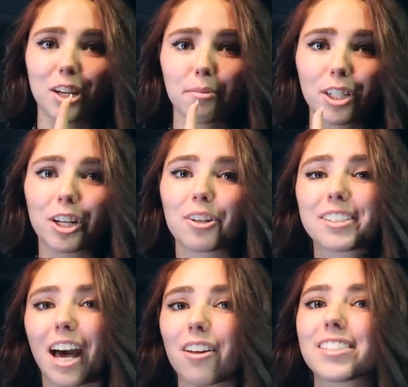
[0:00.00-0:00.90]
so I'm gonna go to
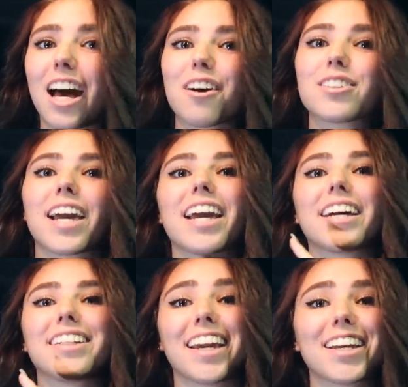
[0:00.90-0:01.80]
Dallin's house
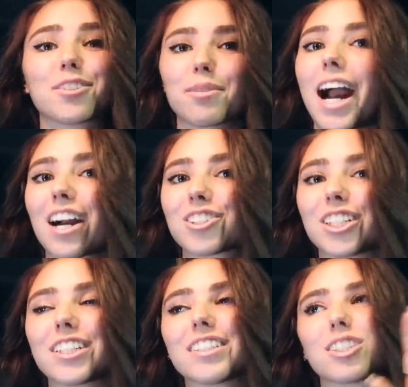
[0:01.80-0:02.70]
and get his
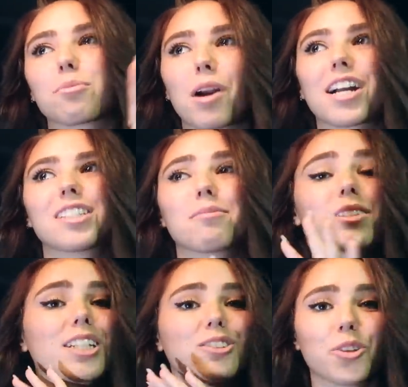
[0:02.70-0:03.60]
reaction, surprise him
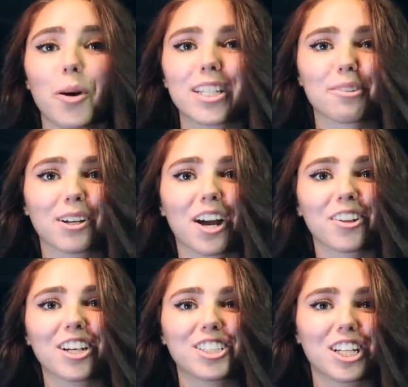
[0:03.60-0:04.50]
because he has no idea what
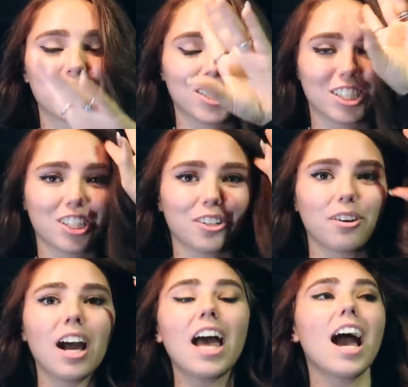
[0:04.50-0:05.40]
color I changed it to.